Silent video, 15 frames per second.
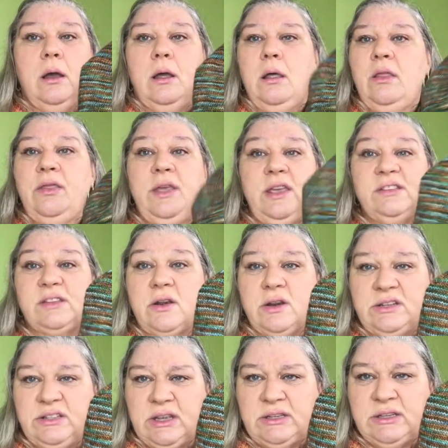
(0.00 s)
These are
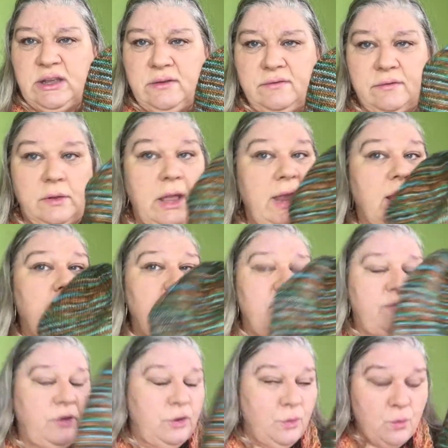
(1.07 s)
addictive. Like
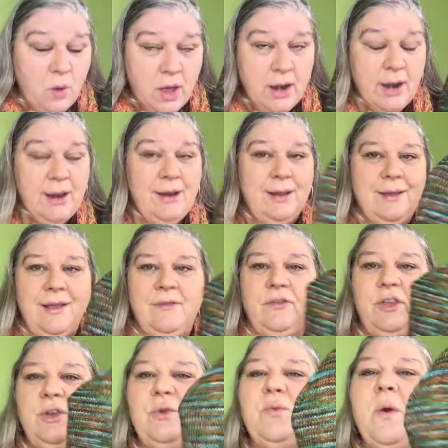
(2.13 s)
if you
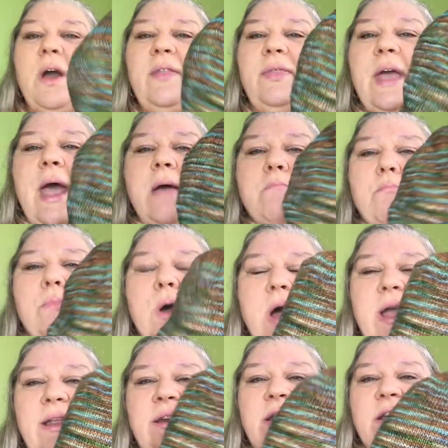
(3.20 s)
want that
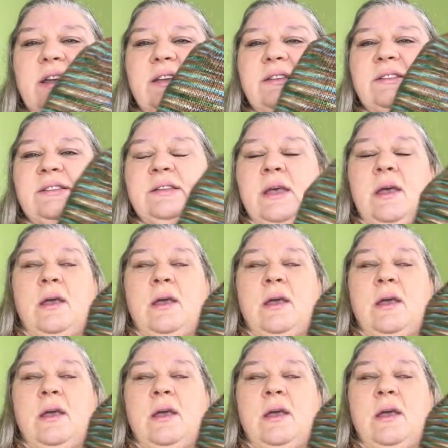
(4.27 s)
mindless